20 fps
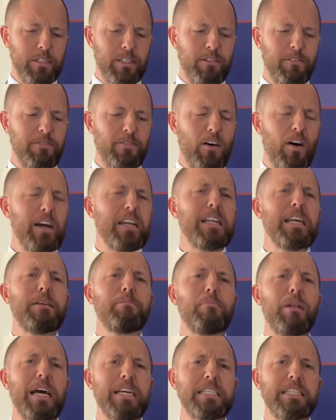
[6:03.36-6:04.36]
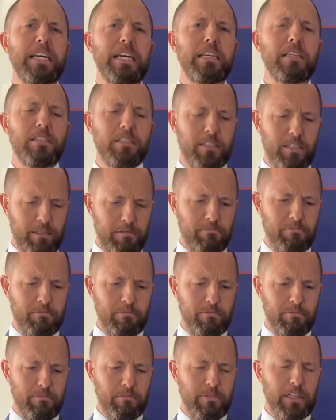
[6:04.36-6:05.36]
to finding blessings,
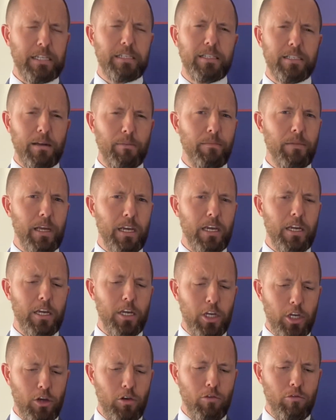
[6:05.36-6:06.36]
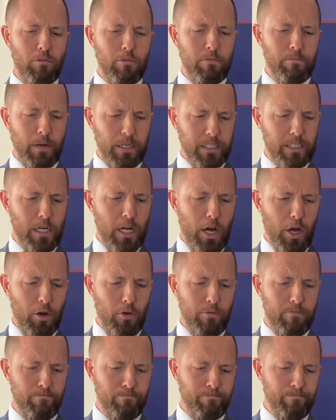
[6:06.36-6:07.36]
there's something you must know.
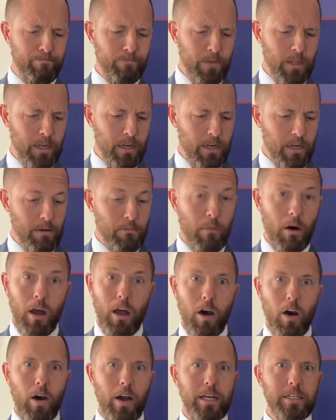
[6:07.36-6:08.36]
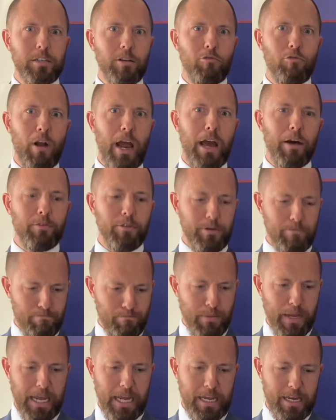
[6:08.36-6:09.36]
My eyes are round and
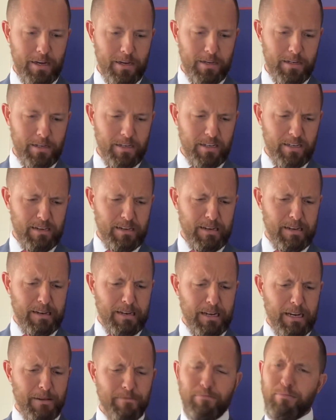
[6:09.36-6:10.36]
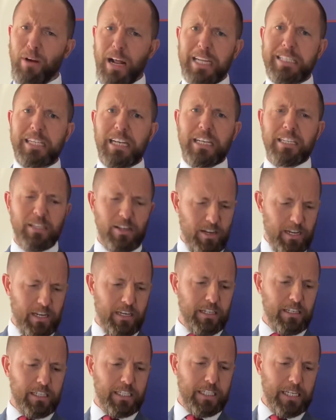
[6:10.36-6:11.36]
big, and blessings I
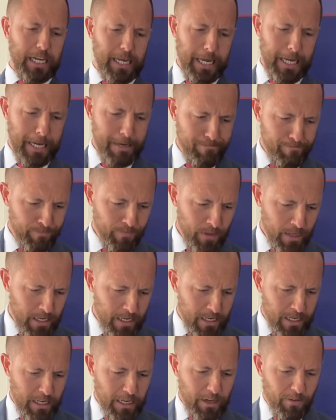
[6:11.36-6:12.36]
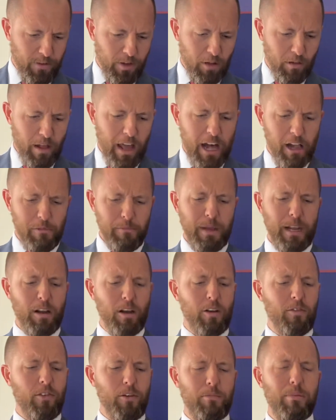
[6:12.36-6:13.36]
can see. If you'll help me
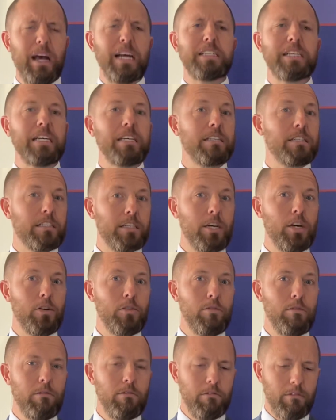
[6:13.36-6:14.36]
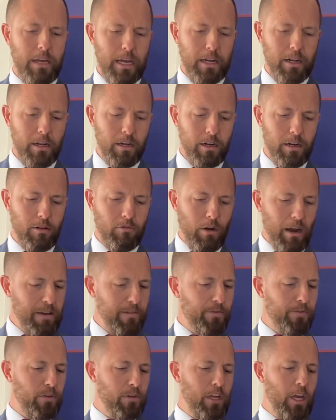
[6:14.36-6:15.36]
look for blessings too, then
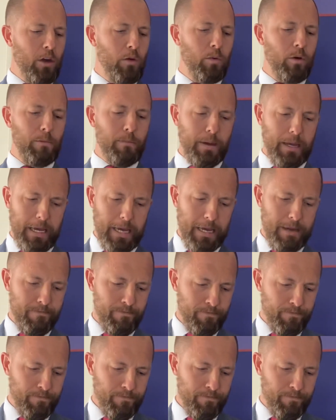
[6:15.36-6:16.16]
grateful you will be.